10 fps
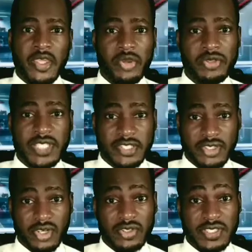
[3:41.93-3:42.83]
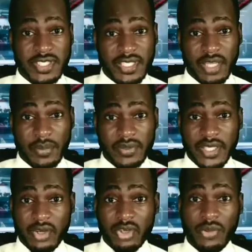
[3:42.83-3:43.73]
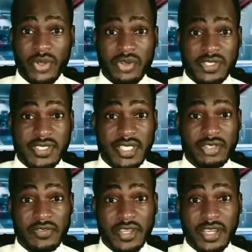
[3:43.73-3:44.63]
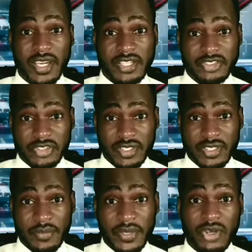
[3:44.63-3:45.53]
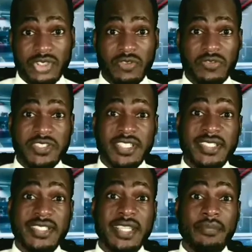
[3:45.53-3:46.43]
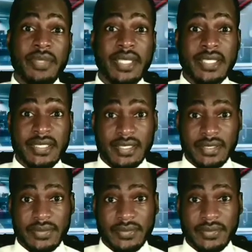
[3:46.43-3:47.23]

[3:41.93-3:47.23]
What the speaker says: Youths are so concerned about the economic state of the country because of its instability.